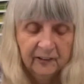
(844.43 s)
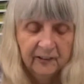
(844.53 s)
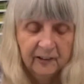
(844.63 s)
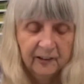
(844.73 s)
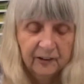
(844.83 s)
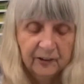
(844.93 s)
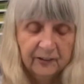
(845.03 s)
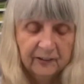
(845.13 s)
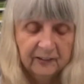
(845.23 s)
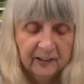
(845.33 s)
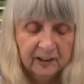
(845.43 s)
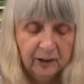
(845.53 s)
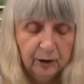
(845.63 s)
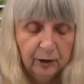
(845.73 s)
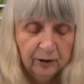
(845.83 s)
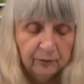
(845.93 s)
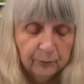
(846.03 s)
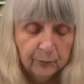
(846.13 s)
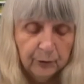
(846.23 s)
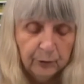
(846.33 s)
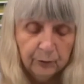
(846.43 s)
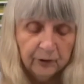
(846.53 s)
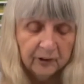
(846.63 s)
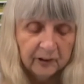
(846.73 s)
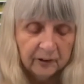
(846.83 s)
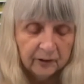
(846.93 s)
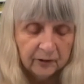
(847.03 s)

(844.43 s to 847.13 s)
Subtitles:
that's slightly moved. Let's